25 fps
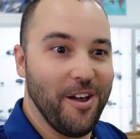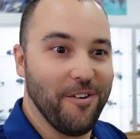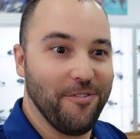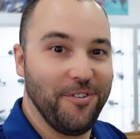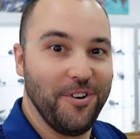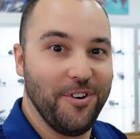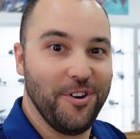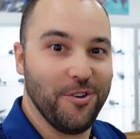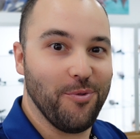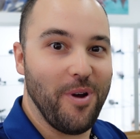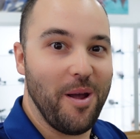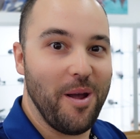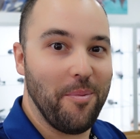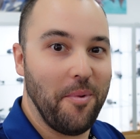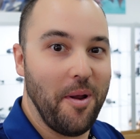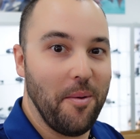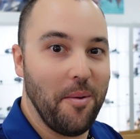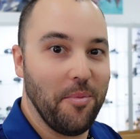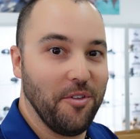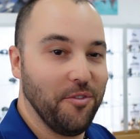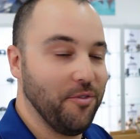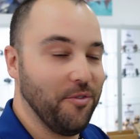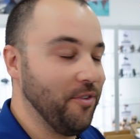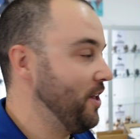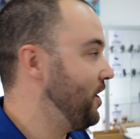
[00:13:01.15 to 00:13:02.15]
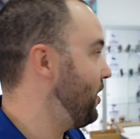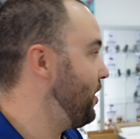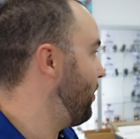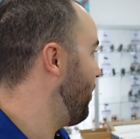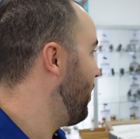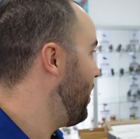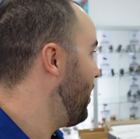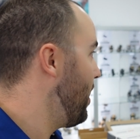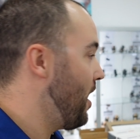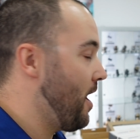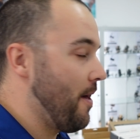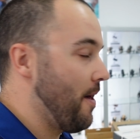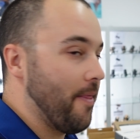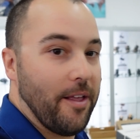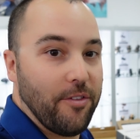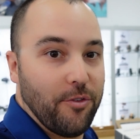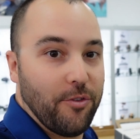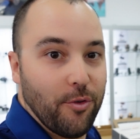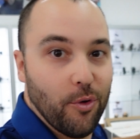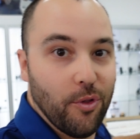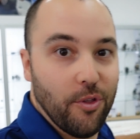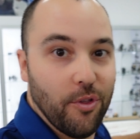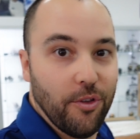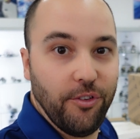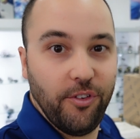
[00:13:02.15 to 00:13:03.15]
finish wrapping up this video, and that's
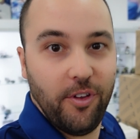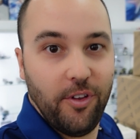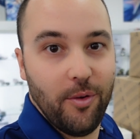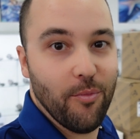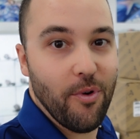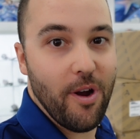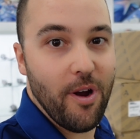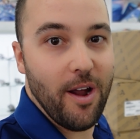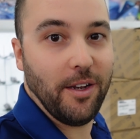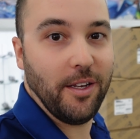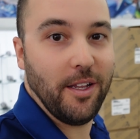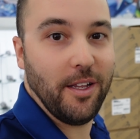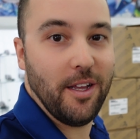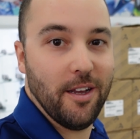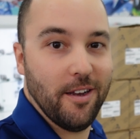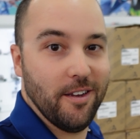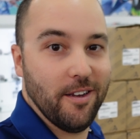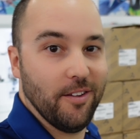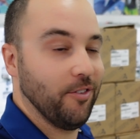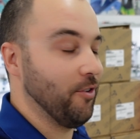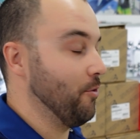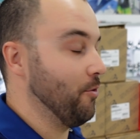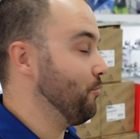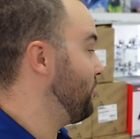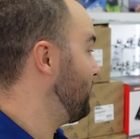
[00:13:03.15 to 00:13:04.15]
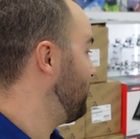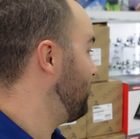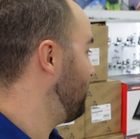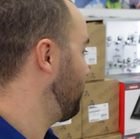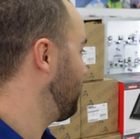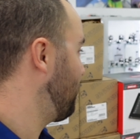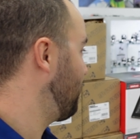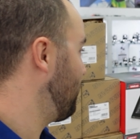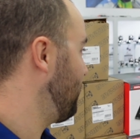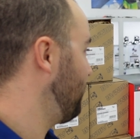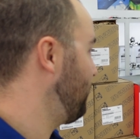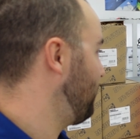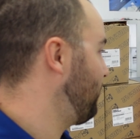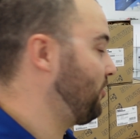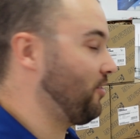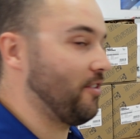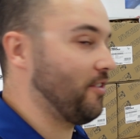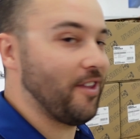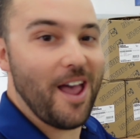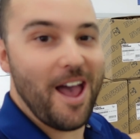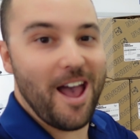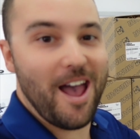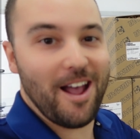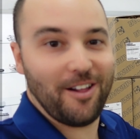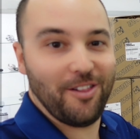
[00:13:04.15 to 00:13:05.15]
all the Simrad gear. So we just got a
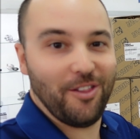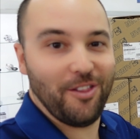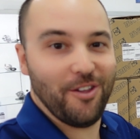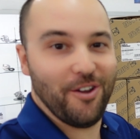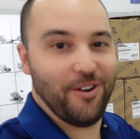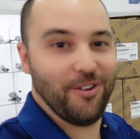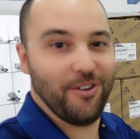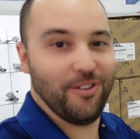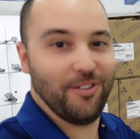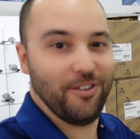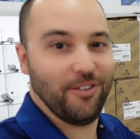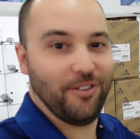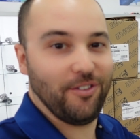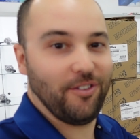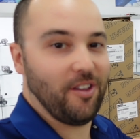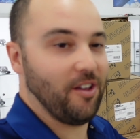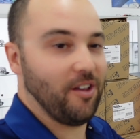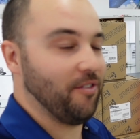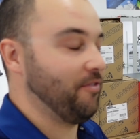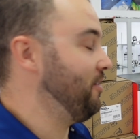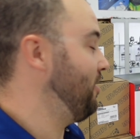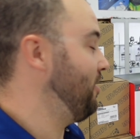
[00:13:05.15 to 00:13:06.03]
stack load of this stuff